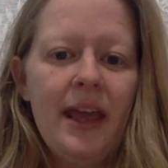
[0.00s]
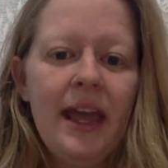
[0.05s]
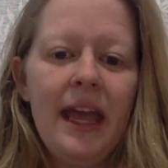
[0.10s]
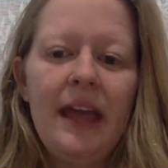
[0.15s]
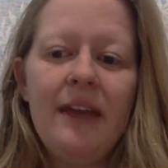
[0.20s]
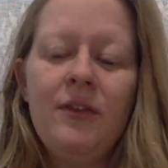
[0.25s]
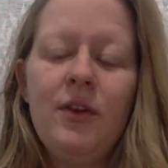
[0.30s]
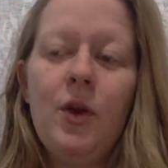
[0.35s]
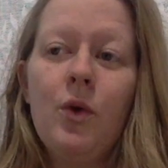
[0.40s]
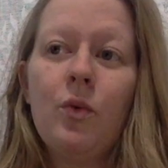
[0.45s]

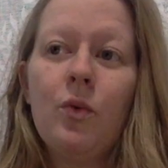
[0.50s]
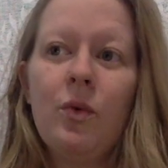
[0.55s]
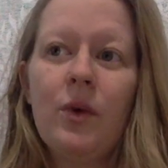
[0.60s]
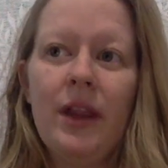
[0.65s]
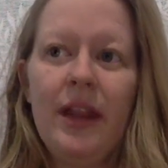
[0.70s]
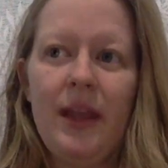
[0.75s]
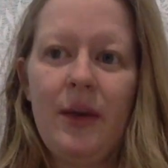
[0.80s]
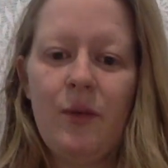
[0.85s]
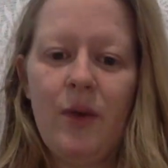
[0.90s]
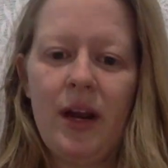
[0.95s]
If you
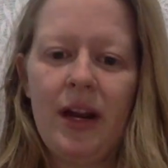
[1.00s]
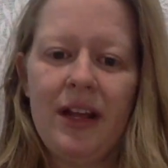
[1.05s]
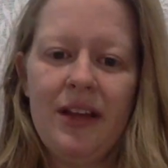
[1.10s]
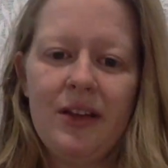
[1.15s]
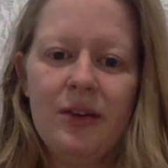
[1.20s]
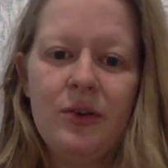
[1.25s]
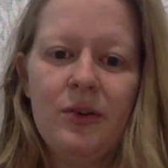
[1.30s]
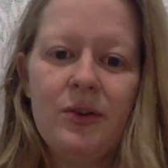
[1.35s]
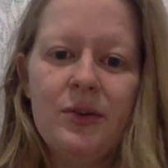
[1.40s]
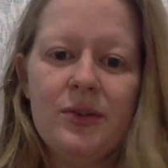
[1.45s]
really want to
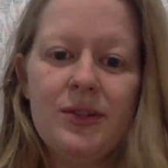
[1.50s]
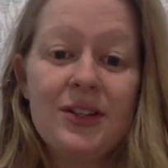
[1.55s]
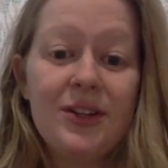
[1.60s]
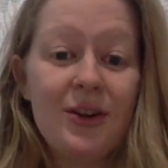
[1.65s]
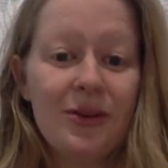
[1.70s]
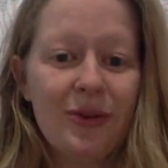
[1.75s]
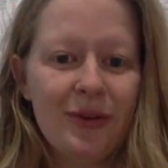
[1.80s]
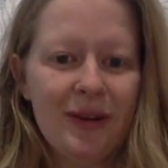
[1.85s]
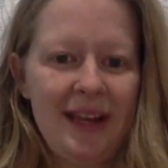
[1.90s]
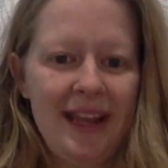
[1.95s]
use
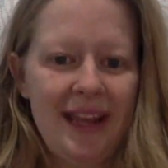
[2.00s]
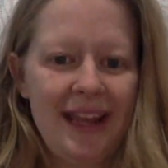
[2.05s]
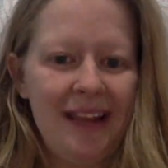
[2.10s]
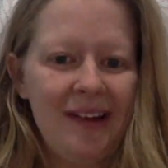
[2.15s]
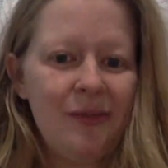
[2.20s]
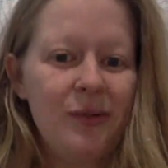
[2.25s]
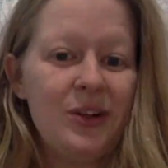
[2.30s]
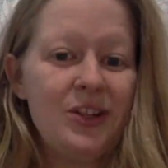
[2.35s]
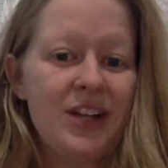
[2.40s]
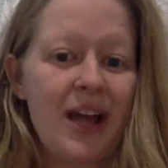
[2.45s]

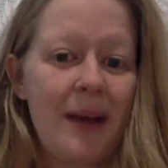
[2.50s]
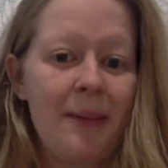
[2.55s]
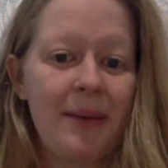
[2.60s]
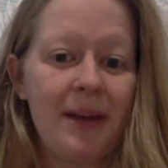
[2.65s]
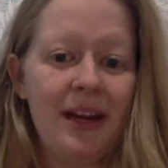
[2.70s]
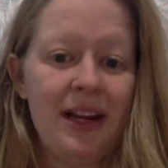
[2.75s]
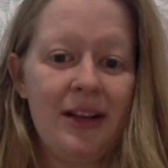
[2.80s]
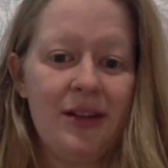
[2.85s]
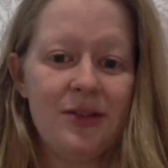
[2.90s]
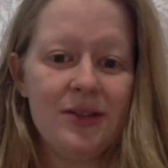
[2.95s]
green, which I'm going
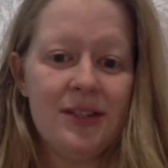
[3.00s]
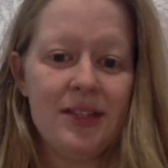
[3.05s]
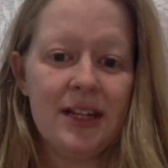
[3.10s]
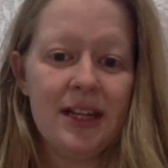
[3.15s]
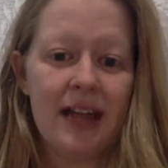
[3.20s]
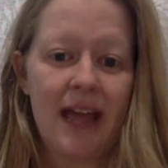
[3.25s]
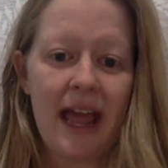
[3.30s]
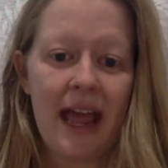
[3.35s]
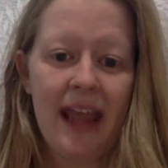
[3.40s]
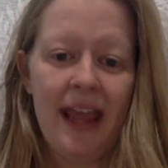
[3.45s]
to use
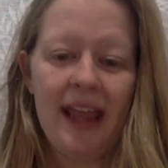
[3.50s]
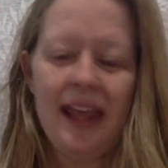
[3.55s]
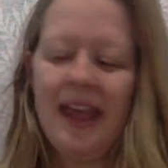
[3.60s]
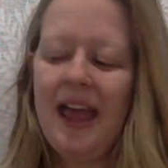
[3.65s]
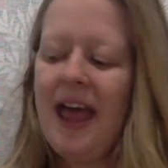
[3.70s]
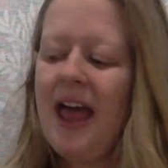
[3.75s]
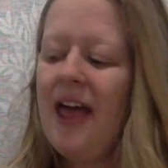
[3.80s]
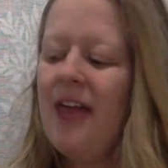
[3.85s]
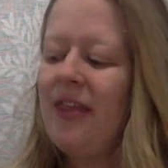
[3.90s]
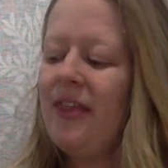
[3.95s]
today,
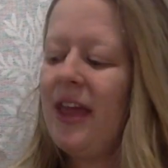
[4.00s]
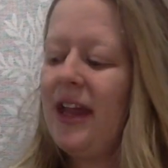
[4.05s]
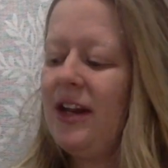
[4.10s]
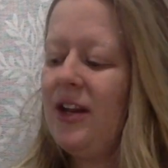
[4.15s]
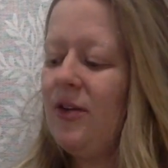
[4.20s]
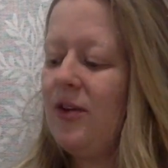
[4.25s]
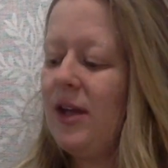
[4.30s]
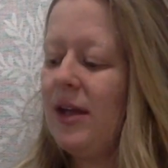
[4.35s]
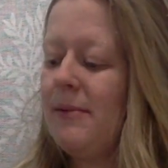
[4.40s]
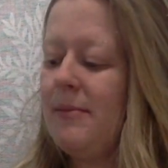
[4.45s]
then
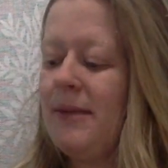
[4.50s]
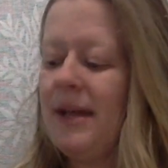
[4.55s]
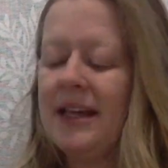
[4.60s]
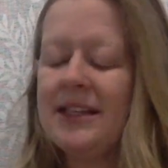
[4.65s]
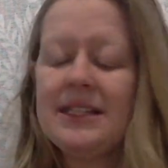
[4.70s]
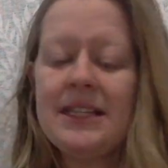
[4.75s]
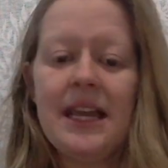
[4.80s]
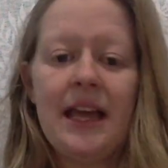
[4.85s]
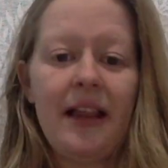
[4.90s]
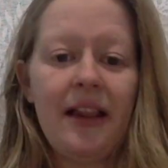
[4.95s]
you can
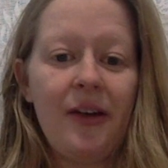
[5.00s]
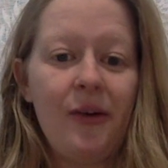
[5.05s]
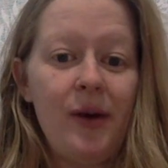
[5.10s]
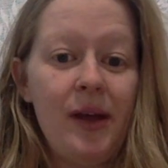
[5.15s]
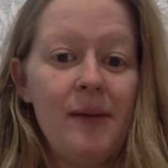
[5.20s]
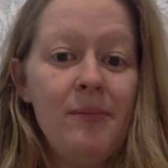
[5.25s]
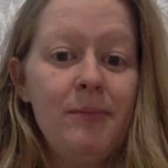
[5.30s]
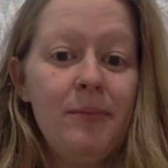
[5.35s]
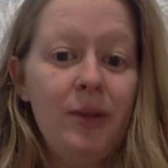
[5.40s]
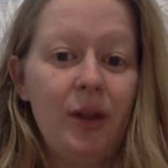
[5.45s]
mix yellow
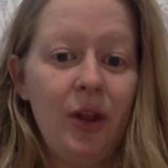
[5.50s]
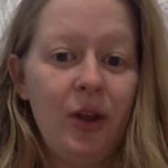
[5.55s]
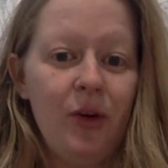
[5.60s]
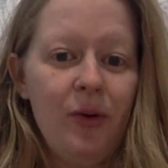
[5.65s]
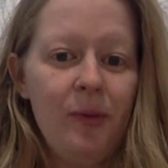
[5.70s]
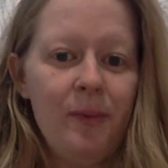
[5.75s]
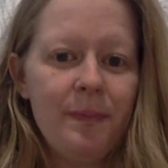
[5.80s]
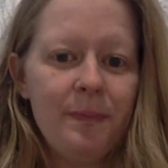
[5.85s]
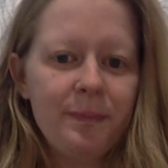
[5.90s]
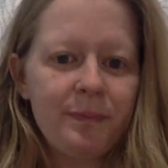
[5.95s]
and
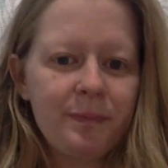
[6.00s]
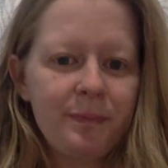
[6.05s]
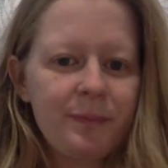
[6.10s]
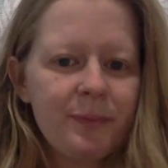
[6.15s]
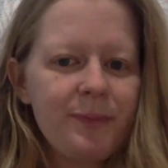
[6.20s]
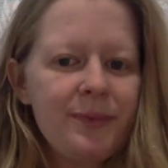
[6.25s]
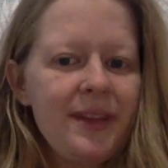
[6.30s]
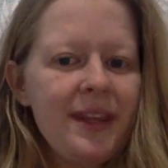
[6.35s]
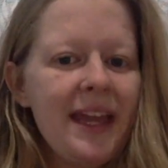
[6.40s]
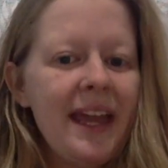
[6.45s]
blue.
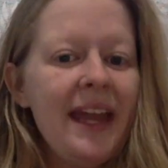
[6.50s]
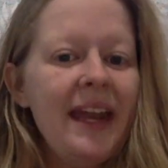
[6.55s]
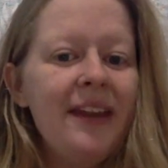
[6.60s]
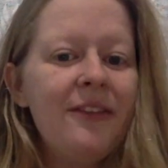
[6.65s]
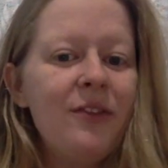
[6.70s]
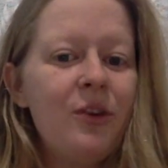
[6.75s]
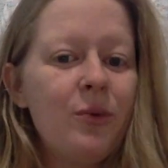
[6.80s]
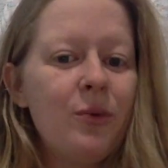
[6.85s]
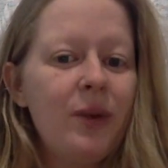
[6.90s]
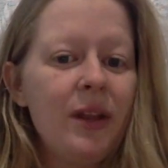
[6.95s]
And if
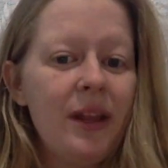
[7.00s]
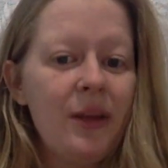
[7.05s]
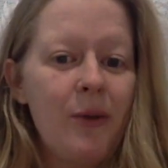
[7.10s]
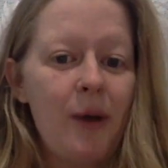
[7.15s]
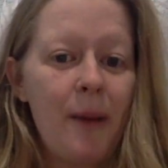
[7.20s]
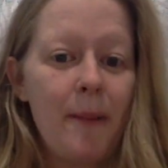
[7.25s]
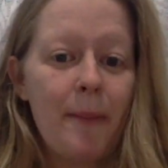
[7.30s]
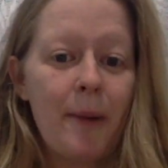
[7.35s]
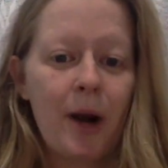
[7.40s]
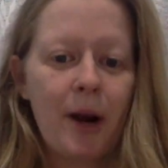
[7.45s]
you really
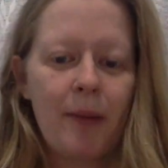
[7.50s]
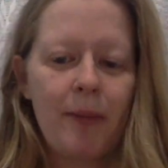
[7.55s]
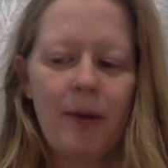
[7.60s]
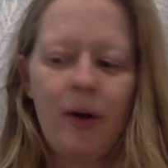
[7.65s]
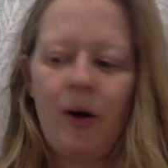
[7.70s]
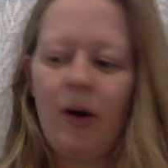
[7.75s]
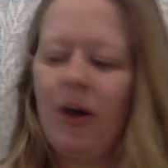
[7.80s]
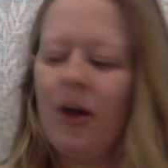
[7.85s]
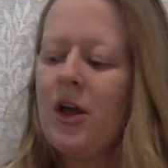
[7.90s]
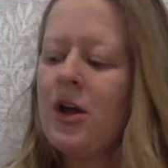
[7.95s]
want
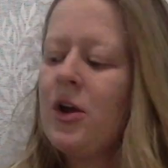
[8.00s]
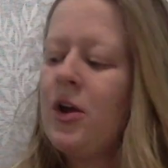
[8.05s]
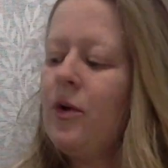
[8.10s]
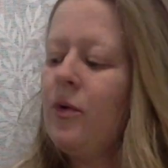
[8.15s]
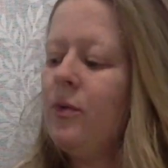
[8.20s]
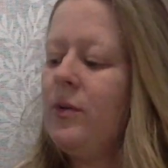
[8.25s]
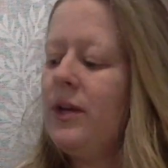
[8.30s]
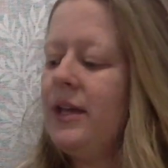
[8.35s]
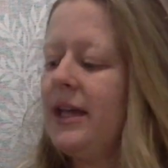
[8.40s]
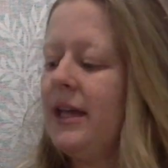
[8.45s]
purple,
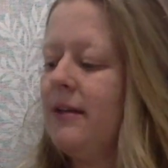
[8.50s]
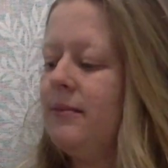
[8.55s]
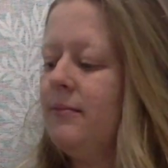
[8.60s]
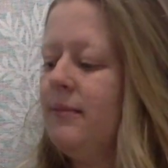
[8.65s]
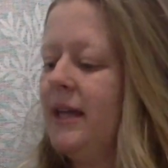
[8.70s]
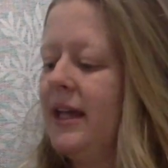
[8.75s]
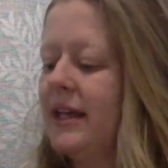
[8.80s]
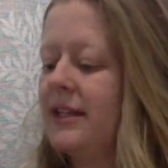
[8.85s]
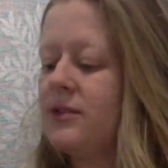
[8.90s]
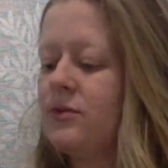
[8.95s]
we can
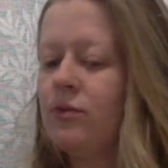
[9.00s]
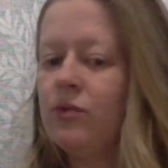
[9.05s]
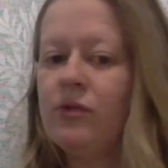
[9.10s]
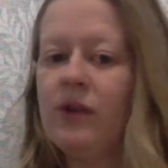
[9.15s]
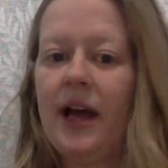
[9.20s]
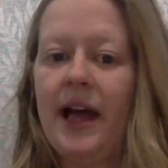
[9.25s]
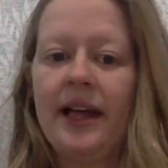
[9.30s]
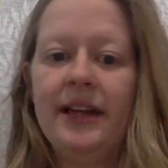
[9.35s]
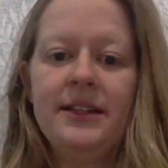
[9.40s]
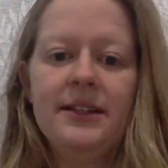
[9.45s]
mix
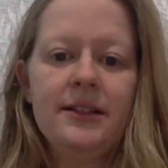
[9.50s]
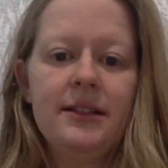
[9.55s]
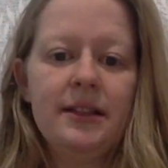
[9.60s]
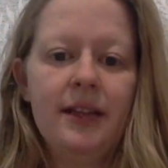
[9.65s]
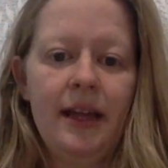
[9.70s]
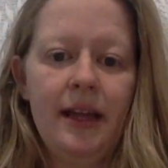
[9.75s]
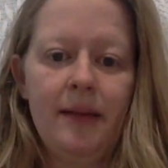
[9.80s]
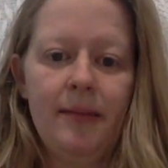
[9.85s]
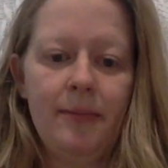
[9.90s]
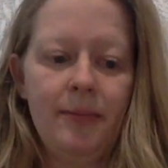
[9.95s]
red
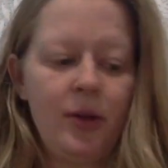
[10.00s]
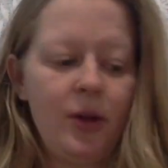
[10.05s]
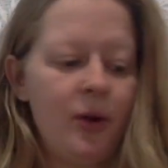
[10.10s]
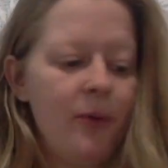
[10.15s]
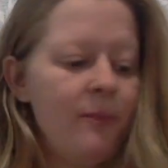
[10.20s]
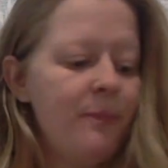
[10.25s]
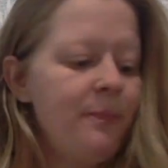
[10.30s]
and blue.